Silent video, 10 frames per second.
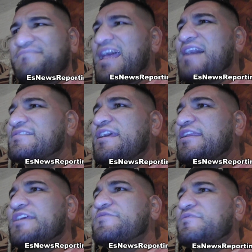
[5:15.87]
win? Nah, it's
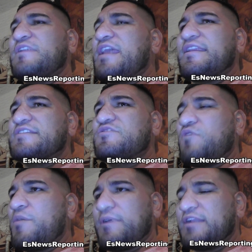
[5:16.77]
not against, not against the
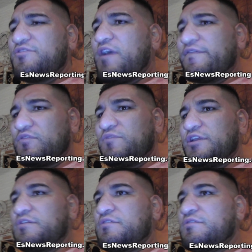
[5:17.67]
wall, but I do have to
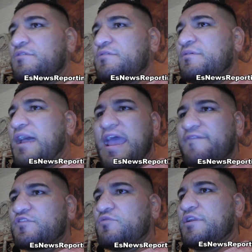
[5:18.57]
win. I
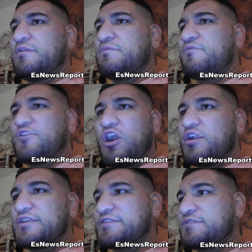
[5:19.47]
have to win,
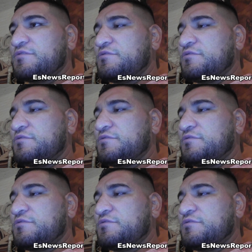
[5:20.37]
regardless.